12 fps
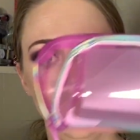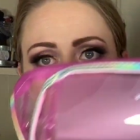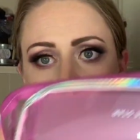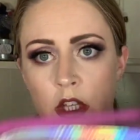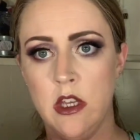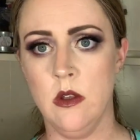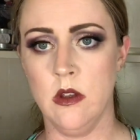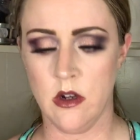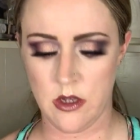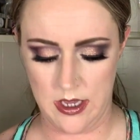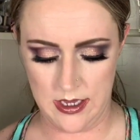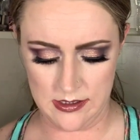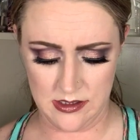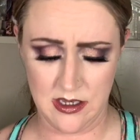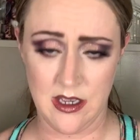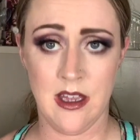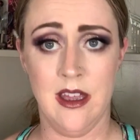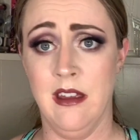with the cute little case,
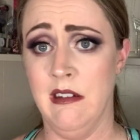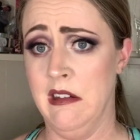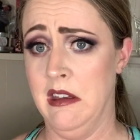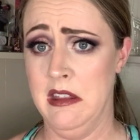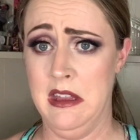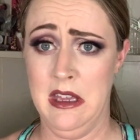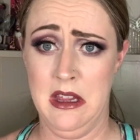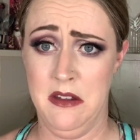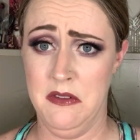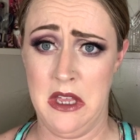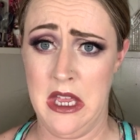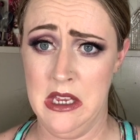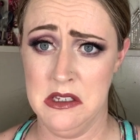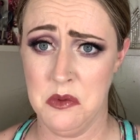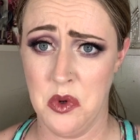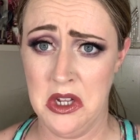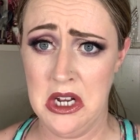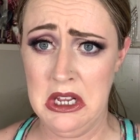I love the case
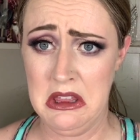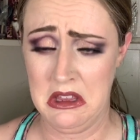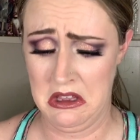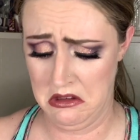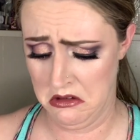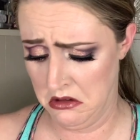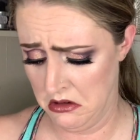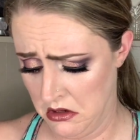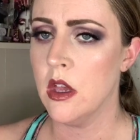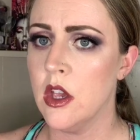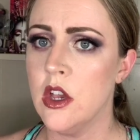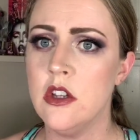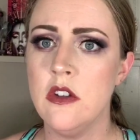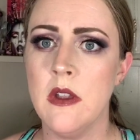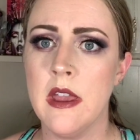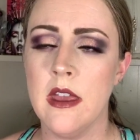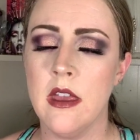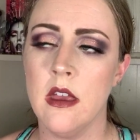more than anything. Could you
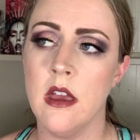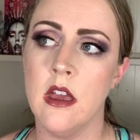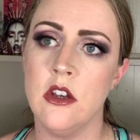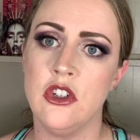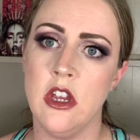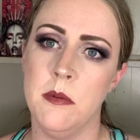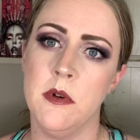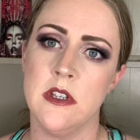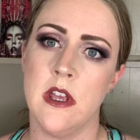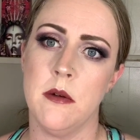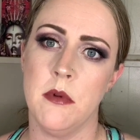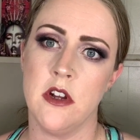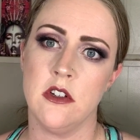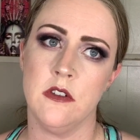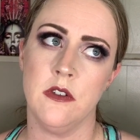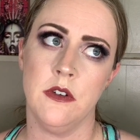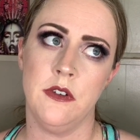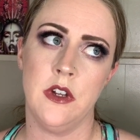get a cheaper set of brushes
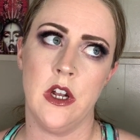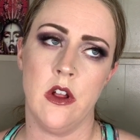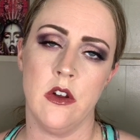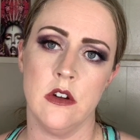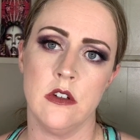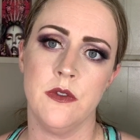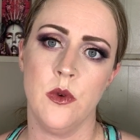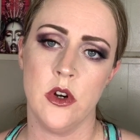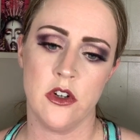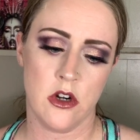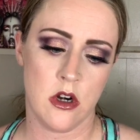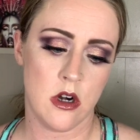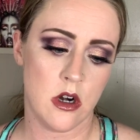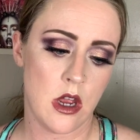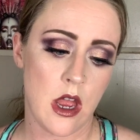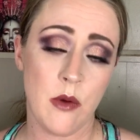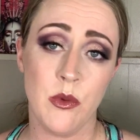for $50? For sure. I